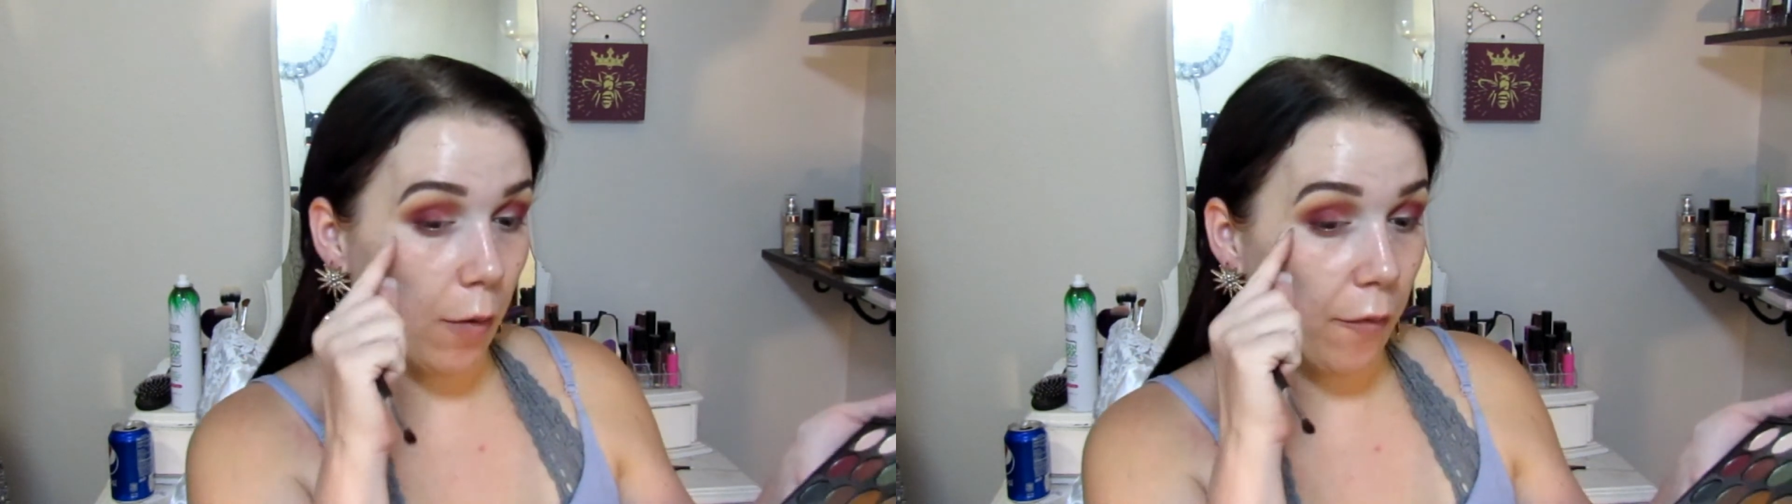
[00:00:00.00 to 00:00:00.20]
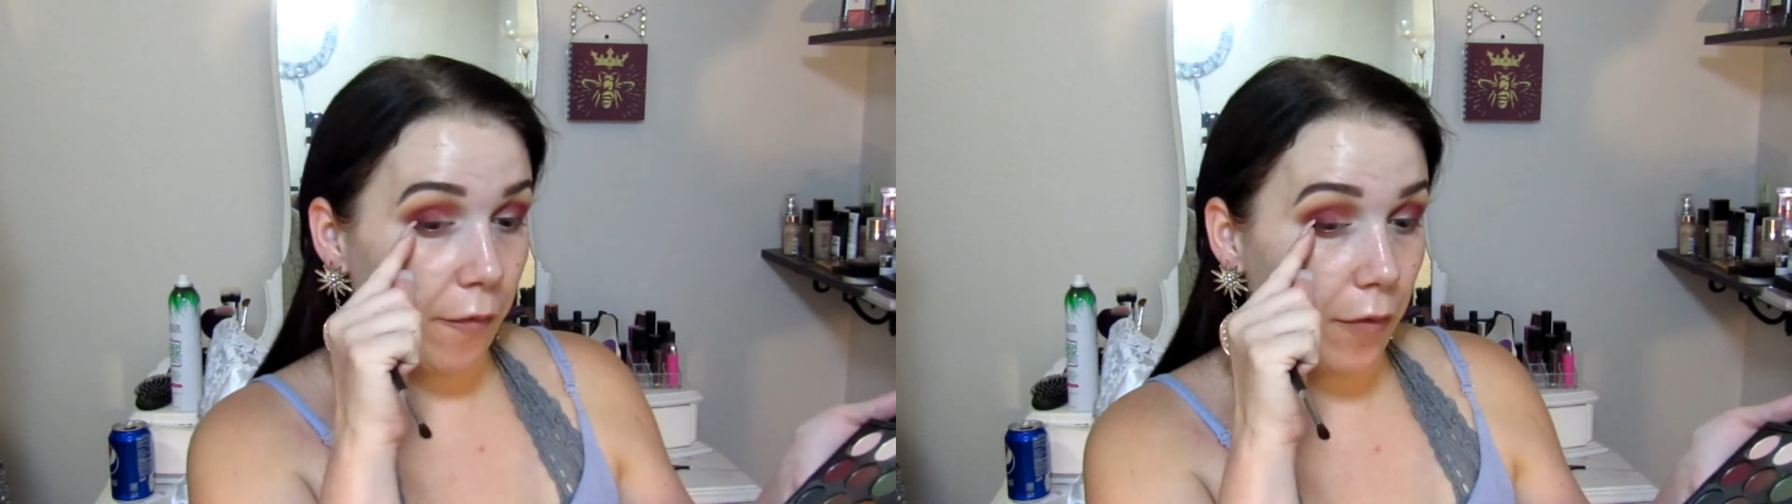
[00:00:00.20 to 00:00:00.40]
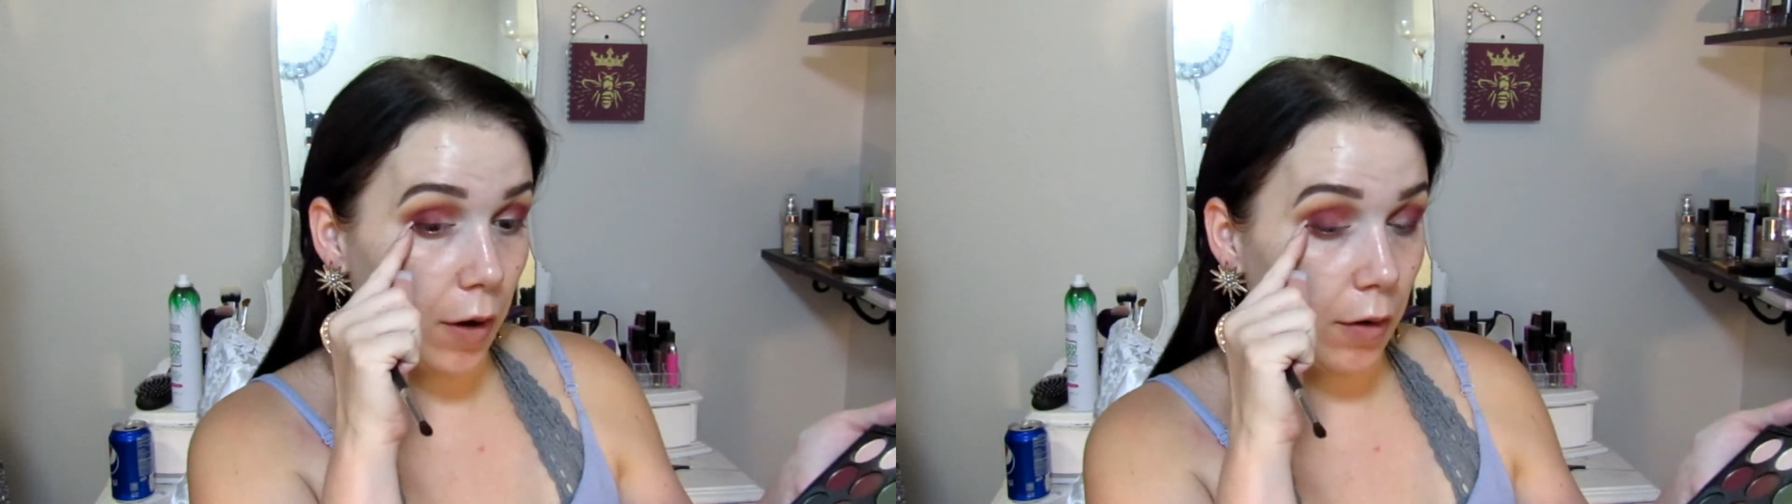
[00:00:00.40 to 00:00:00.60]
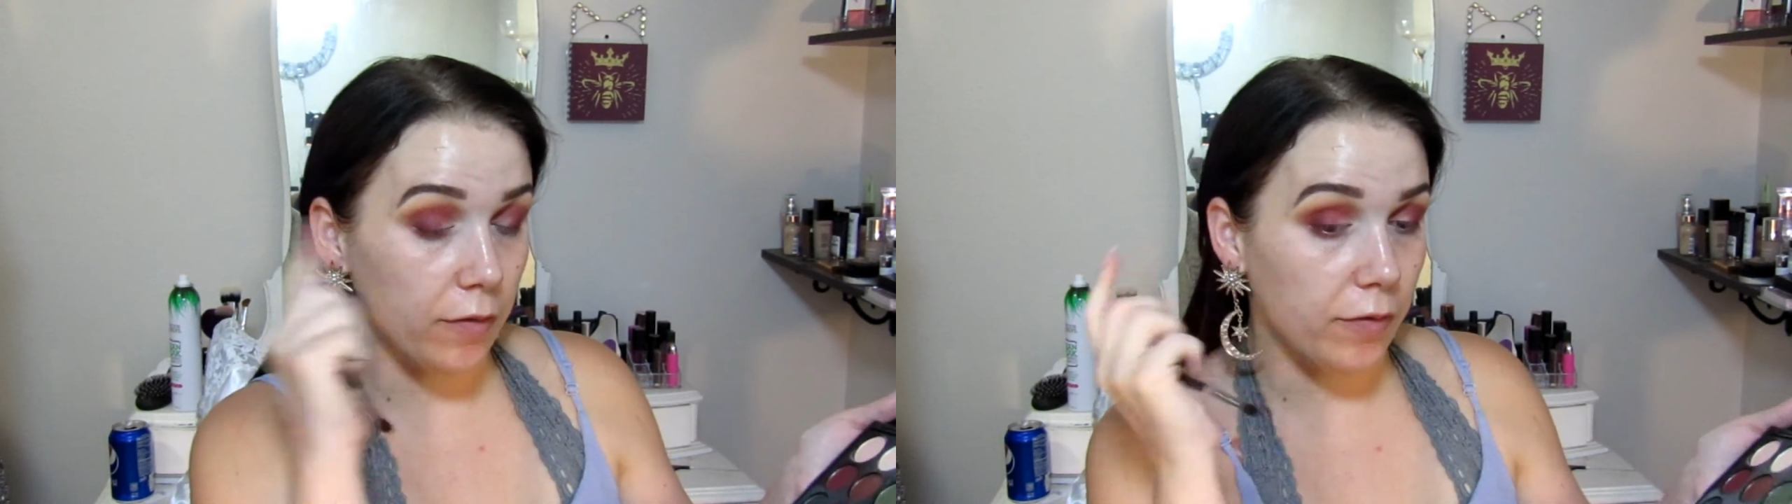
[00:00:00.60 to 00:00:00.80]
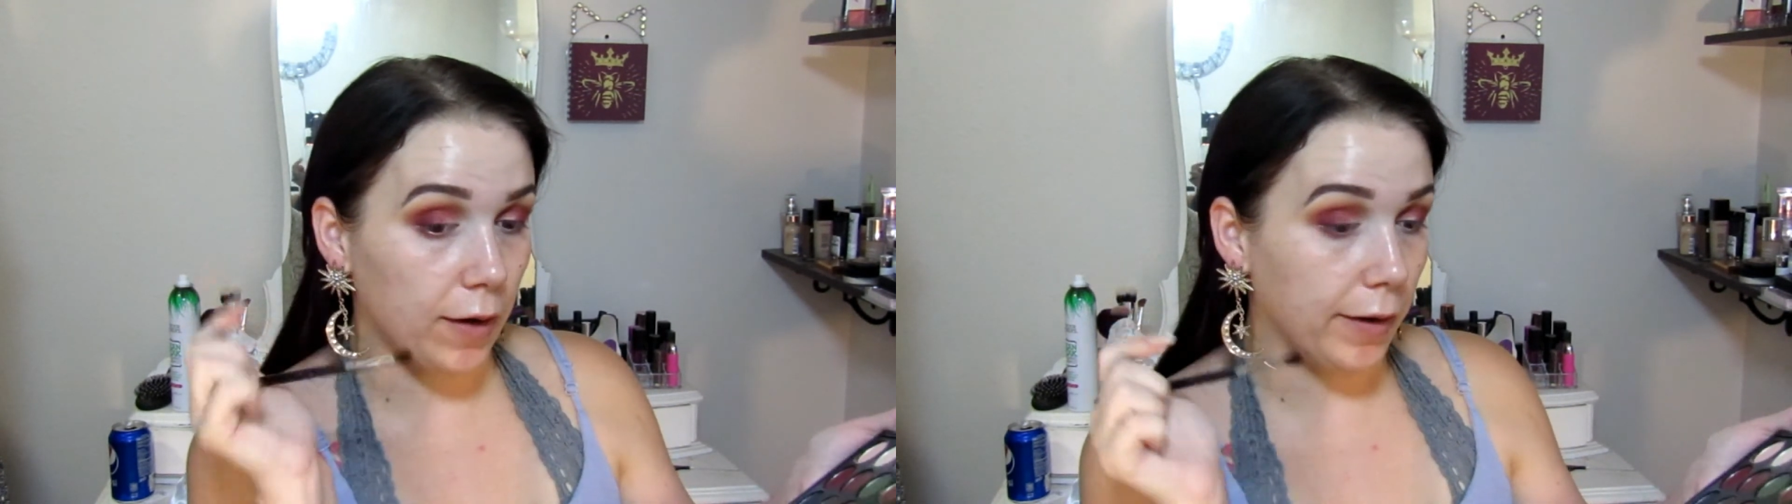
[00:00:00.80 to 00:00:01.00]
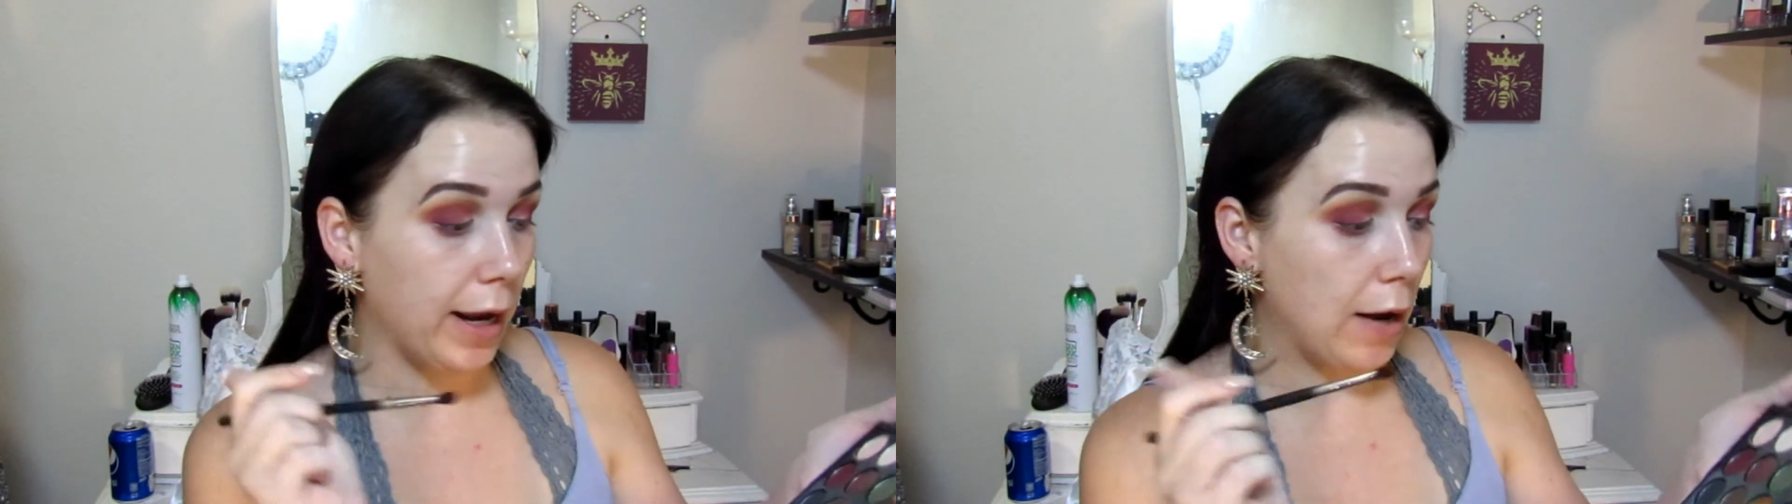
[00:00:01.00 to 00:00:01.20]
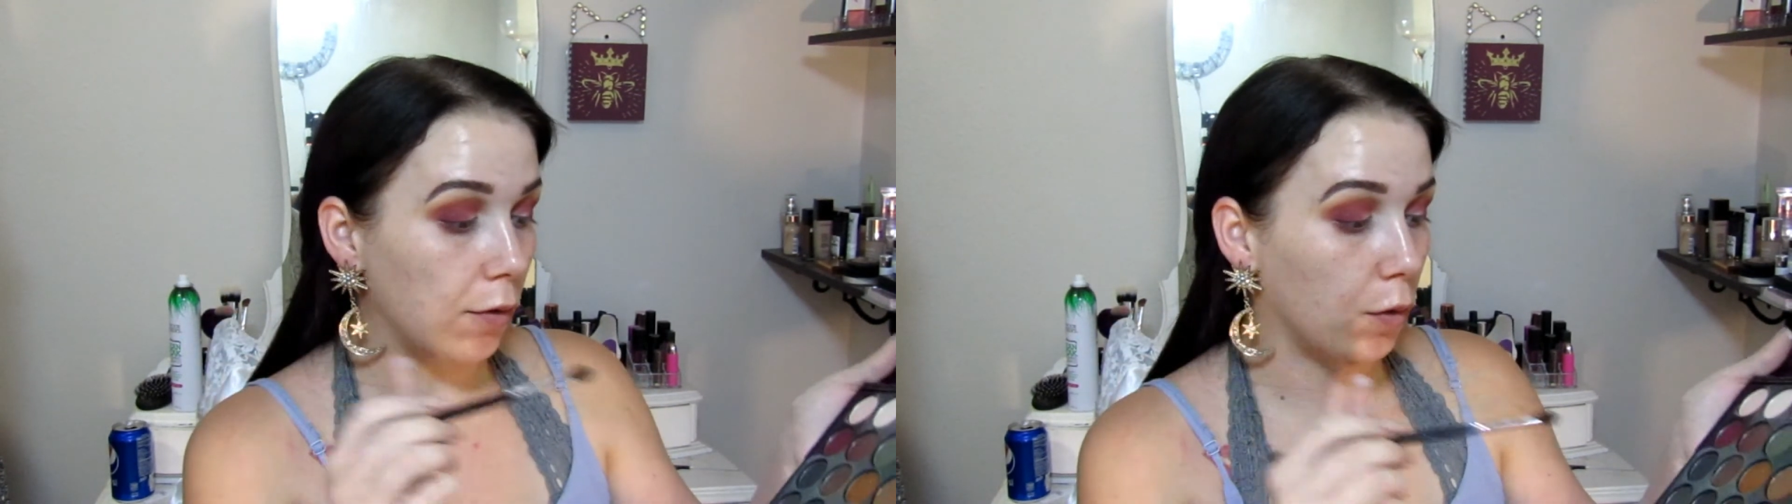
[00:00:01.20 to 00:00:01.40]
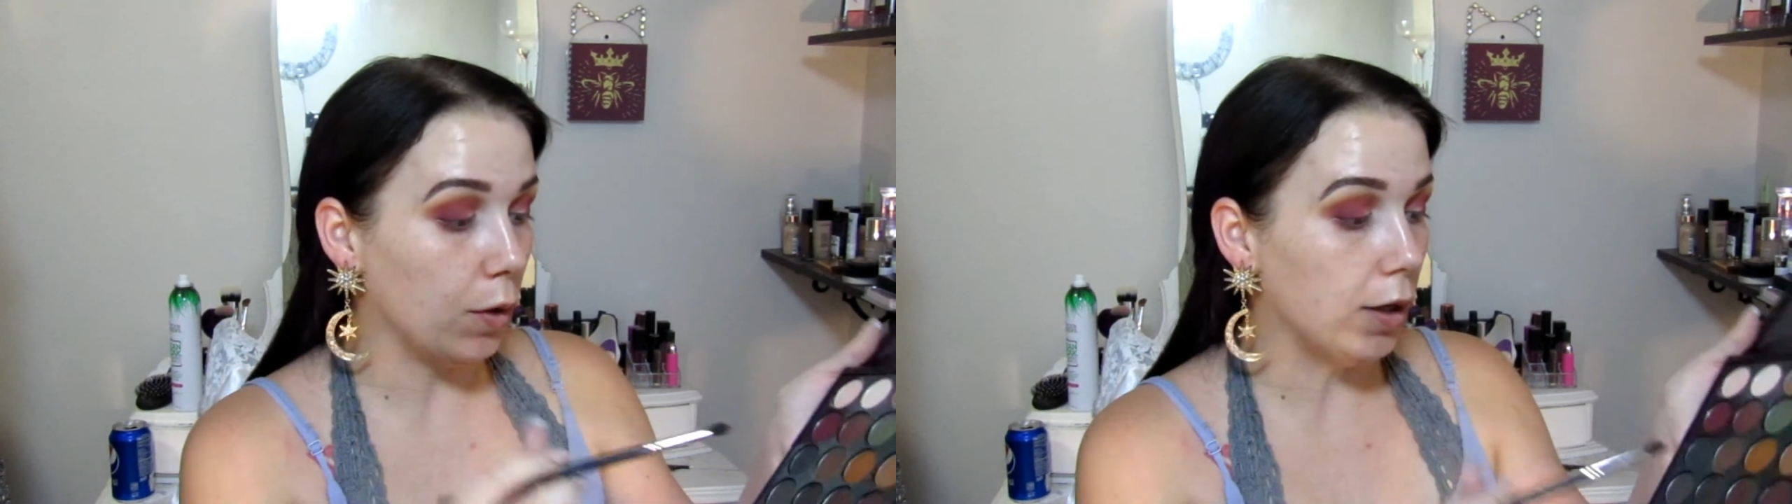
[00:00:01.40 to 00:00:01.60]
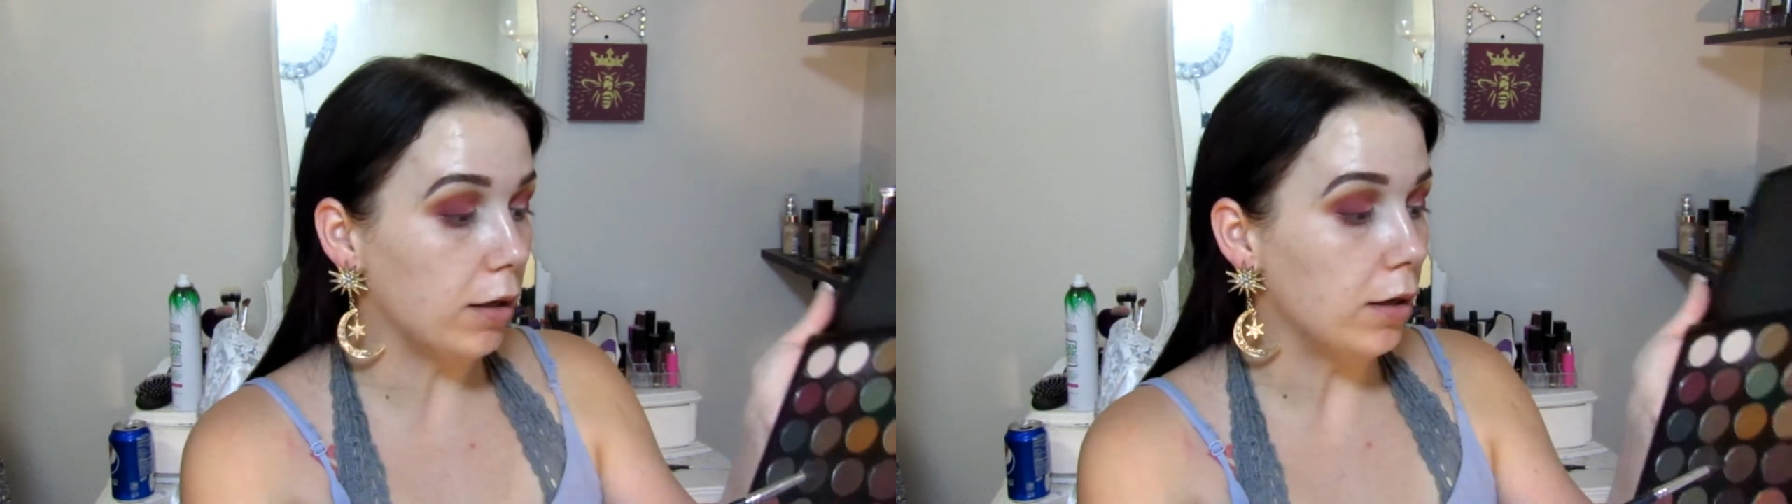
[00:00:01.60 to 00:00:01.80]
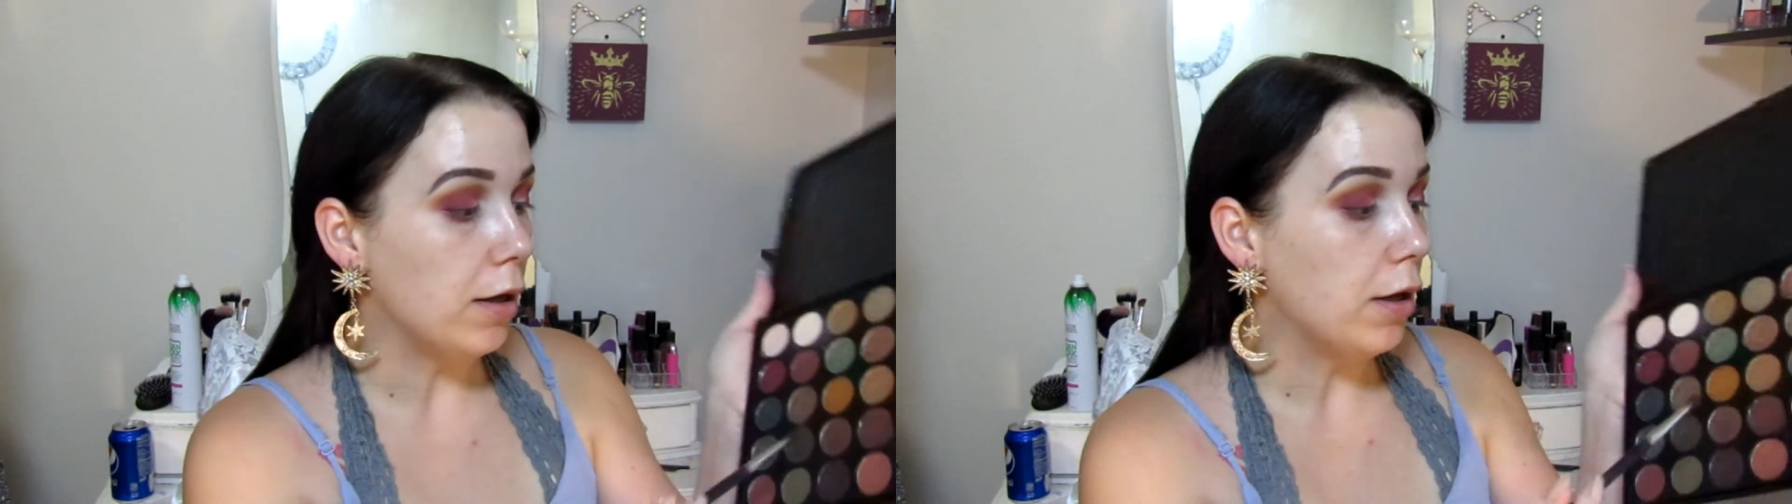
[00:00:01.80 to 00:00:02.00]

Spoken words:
very, very outer corner.